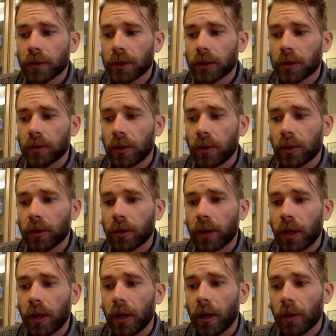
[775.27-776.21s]
So all
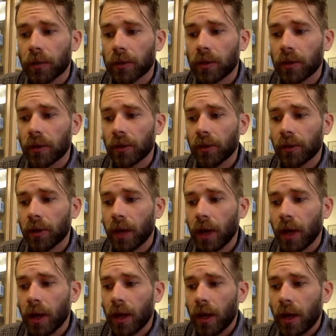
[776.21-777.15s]
great options.
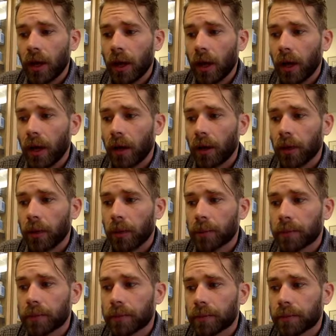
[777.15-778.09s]
I think